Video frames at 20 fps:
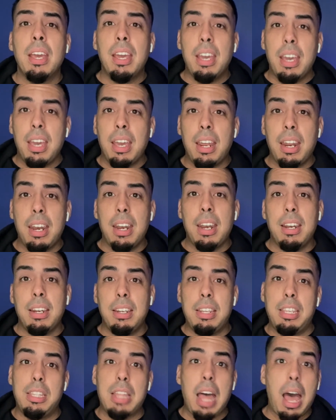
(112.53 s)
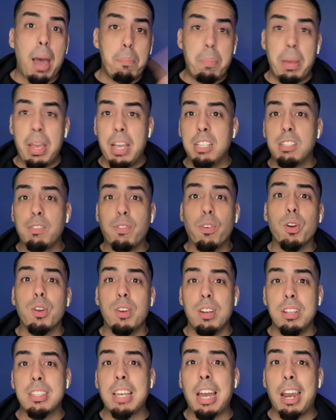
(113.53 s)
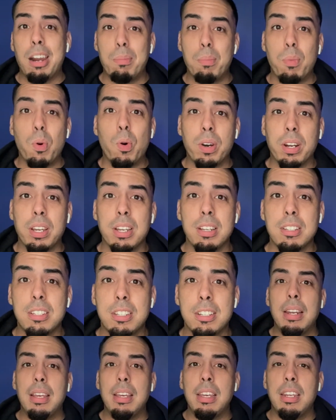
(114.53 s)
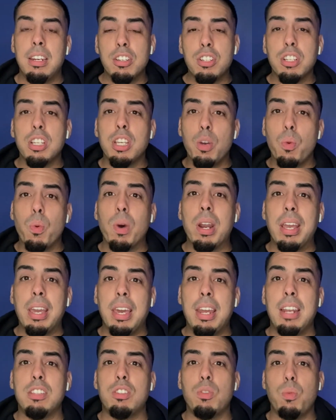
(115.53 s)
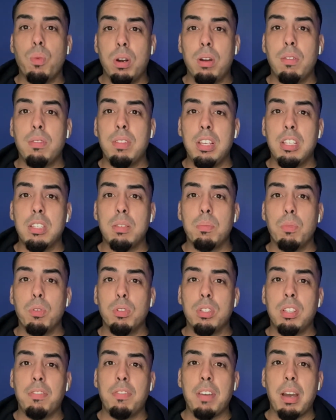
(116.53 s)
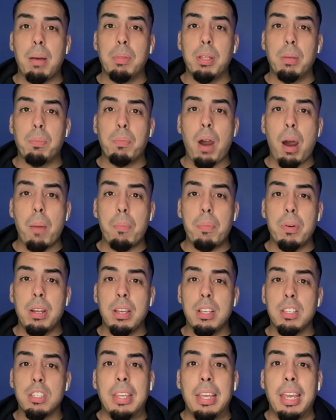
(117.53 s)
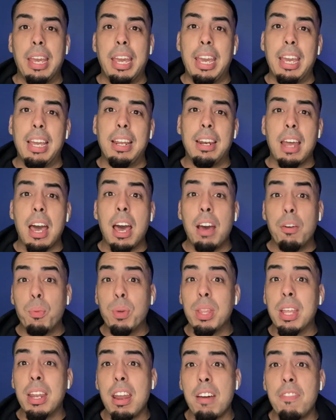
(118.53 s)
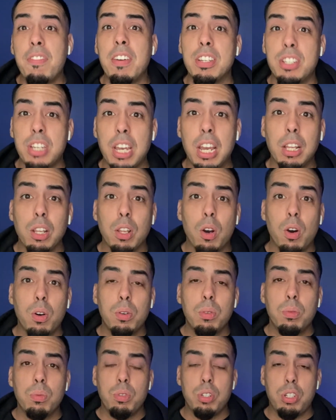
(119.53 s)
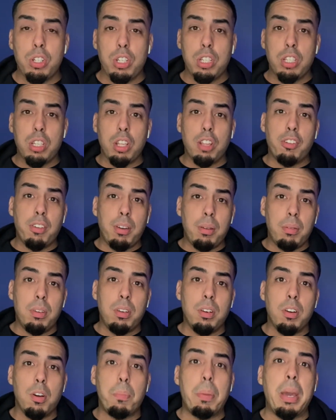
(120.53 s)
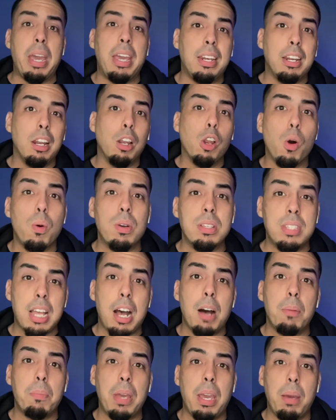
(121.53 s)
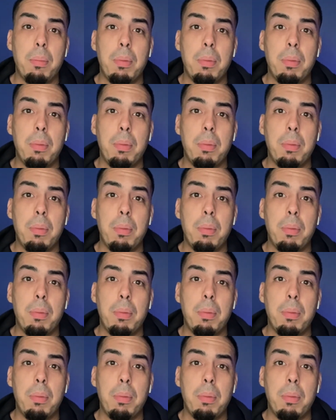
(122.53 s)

and that pays for your entire mortgage. Initially, you want to get into one of these multifamily properties with an FHA loan, which is paying the lowest down payment,